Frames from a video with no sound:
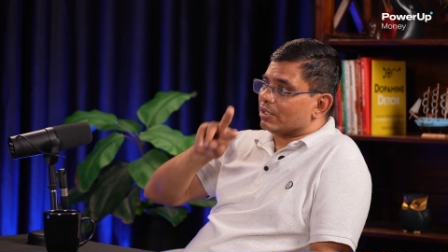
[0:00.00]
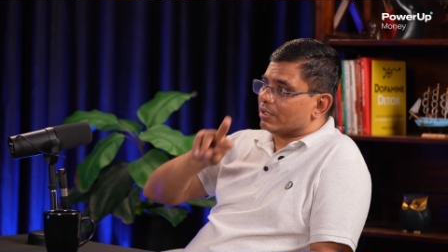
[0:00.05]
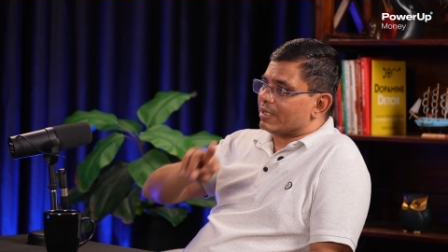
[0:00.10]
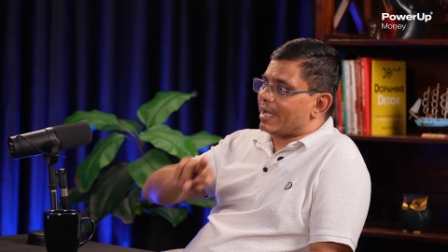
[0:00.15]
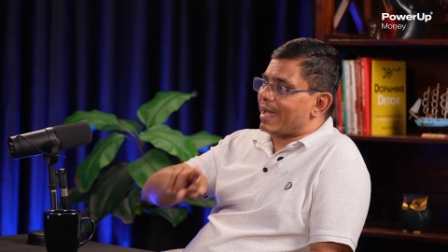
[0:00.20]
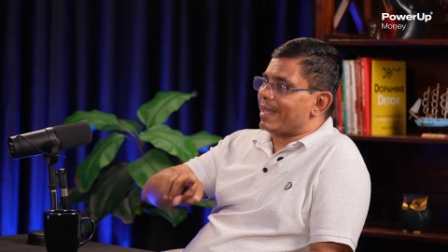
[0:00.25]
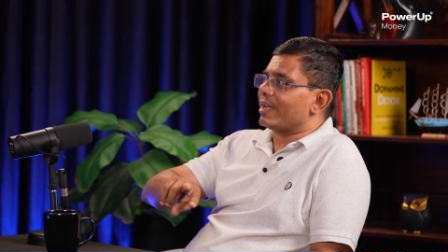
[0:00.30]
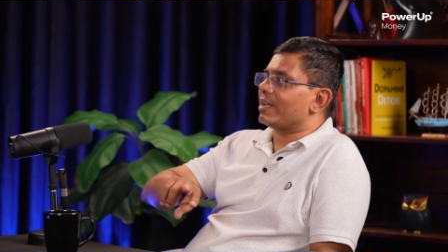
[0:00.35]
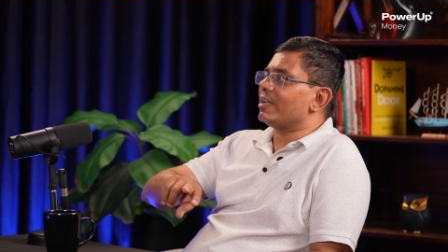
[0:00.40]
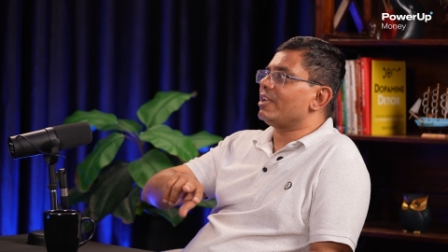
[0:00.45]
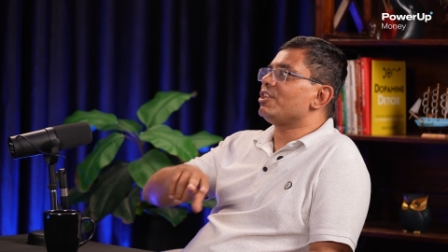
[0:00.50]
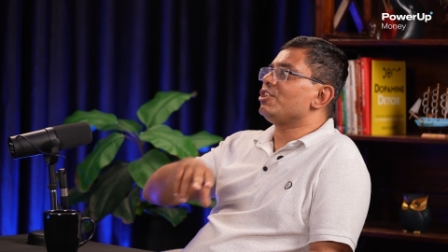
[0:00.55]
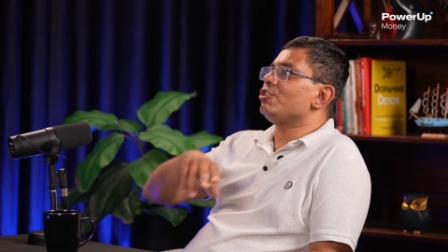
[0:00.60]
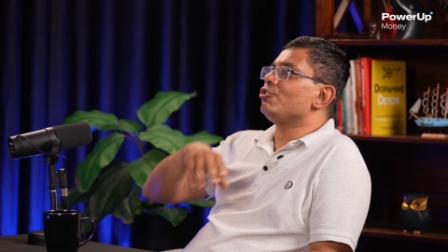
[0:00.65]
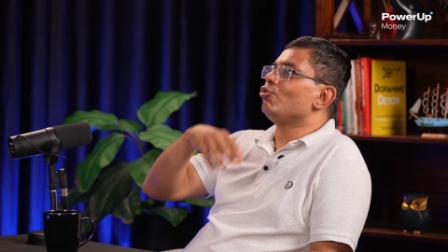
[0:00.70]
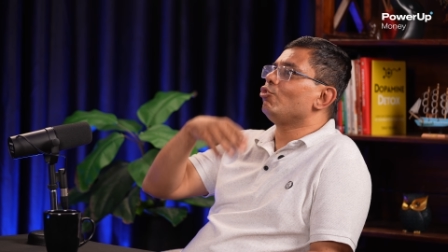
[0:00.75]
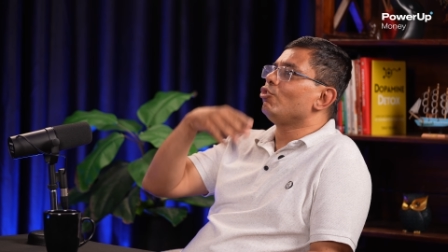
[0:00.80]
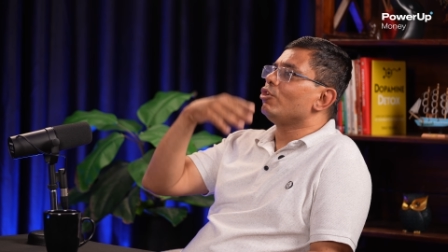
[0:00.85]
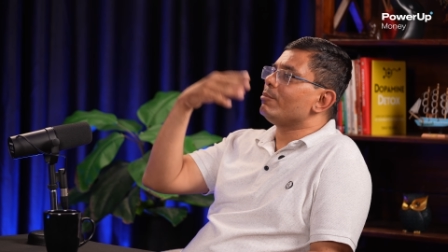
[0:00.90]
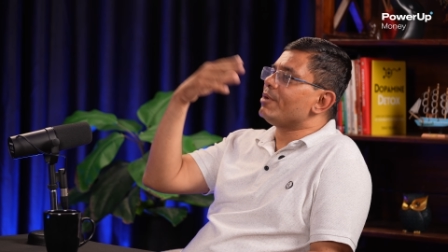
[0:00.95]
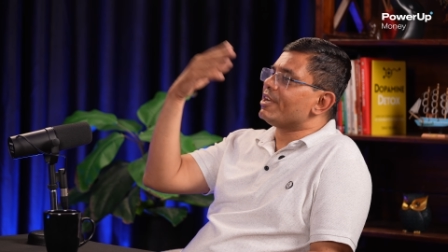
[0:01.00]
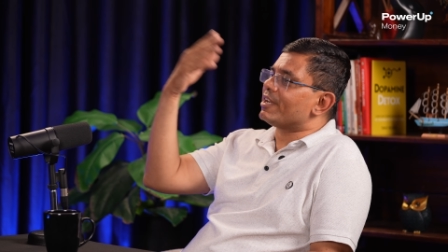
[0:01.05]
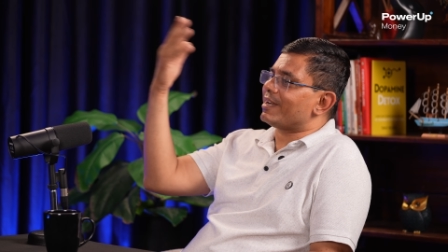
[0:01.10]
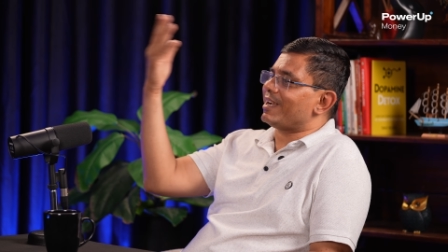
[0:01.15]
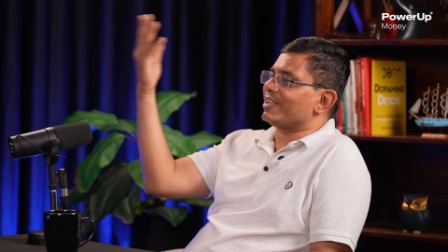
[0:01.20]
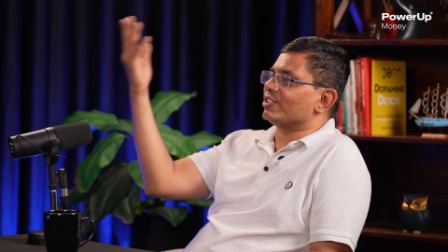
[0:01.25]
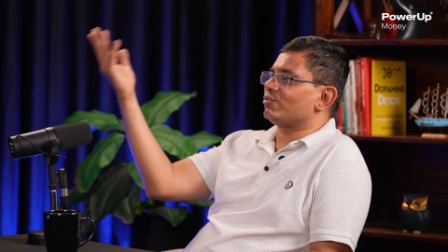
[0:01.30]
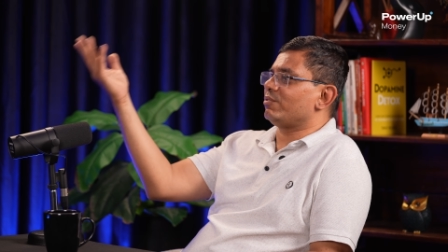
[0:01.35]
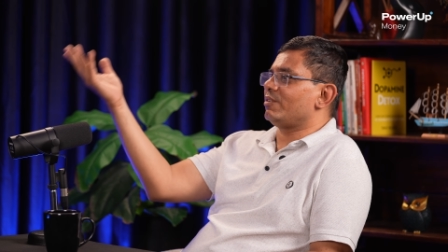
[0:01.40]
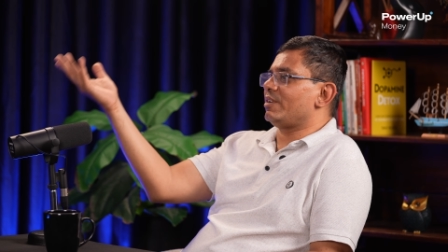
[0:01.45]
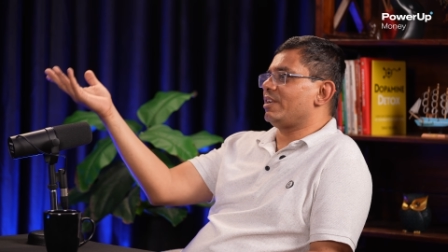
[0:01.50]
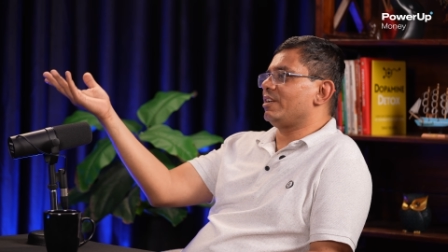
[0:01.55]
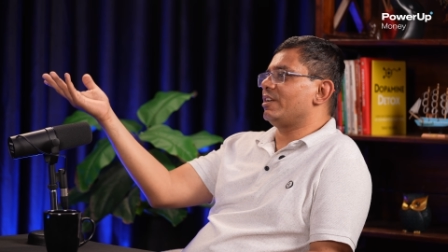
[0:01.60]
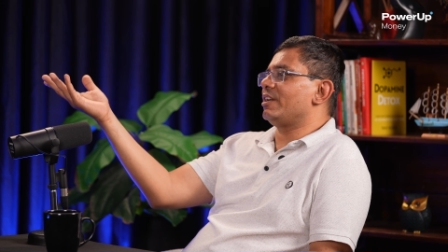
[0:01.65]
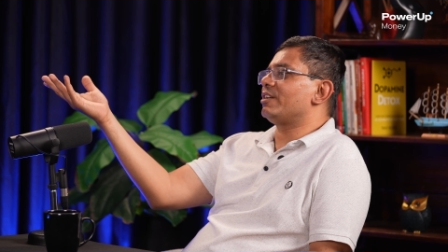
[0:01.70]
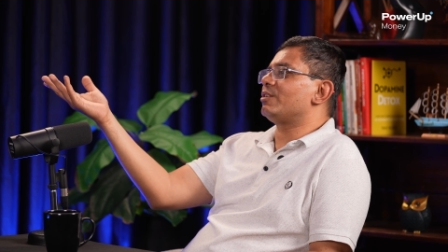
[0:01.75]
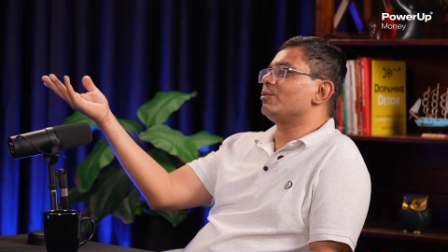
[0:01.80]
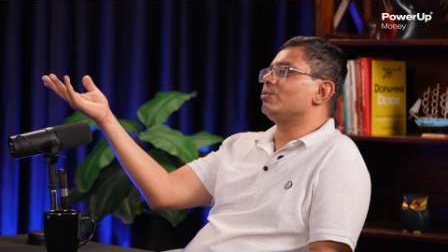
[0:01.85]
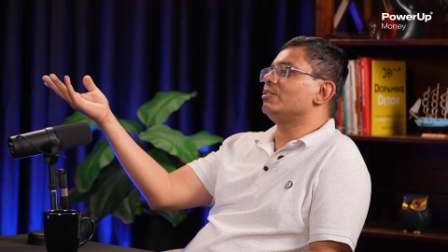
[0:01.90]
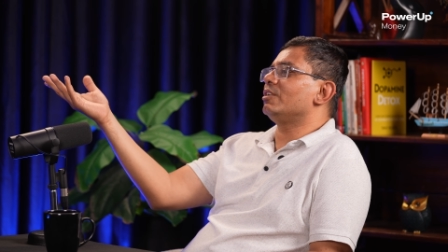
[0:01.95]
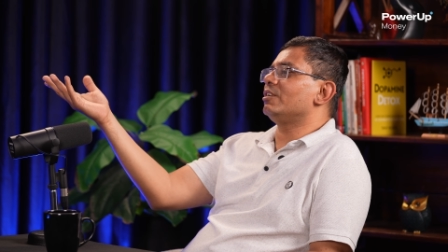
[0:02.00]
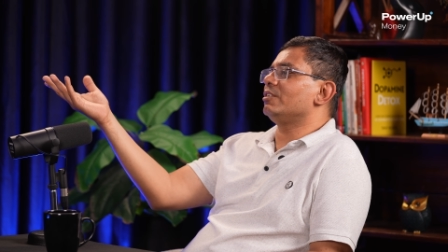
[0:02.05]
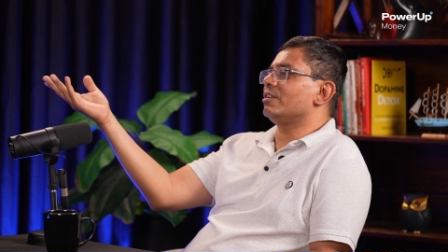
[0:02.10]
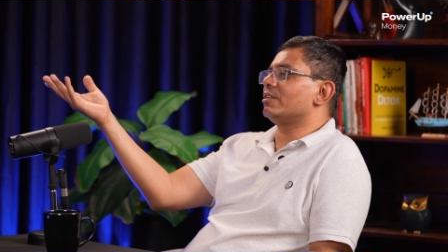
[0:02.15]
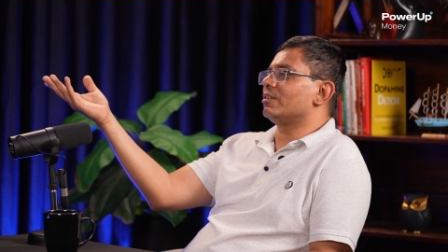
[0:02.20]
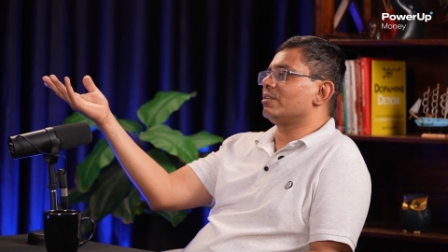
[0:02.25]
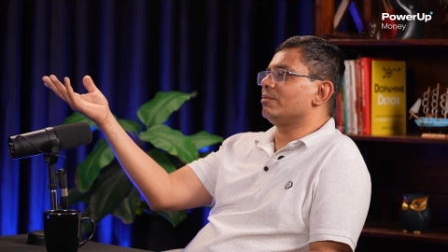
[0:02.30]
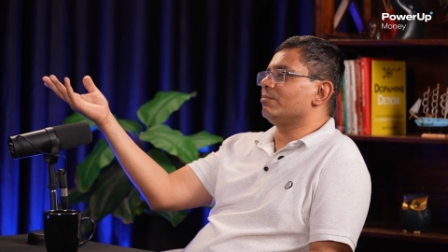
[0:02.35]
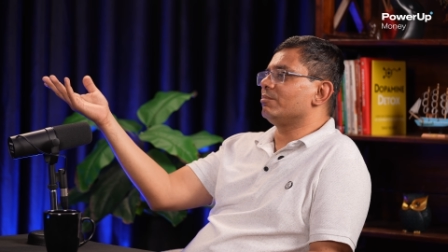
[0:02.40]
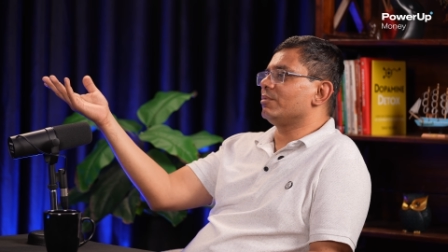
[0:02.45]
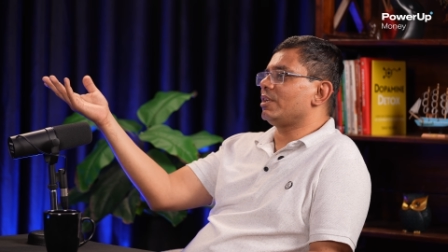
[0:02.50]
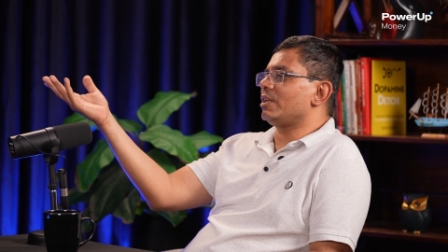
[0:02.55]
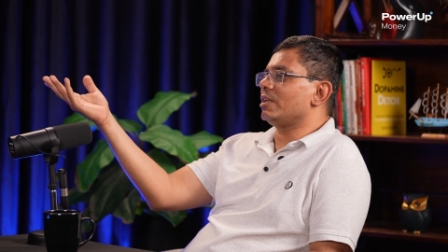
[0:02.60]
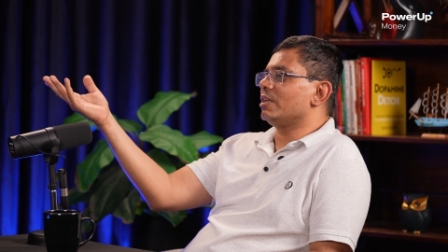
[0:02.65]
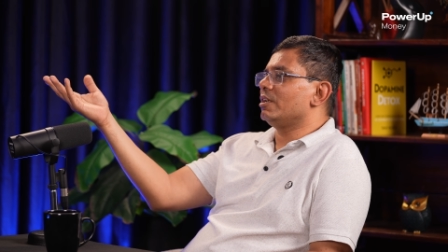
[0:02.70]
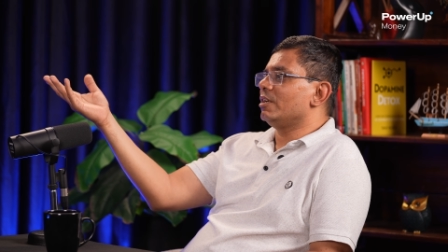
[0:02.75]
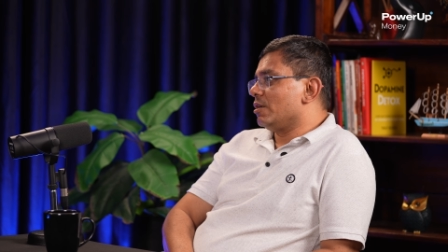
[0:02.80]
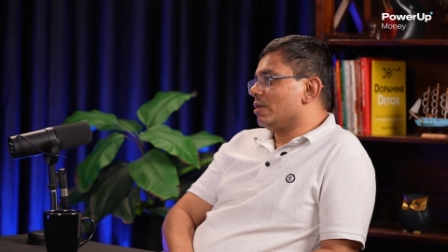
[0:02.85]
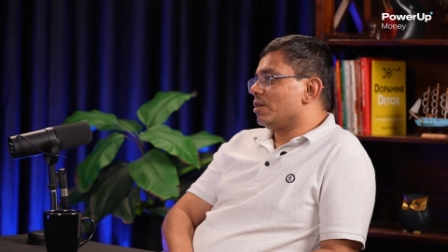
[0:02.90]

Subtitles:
directly you will be transferring it to the other company.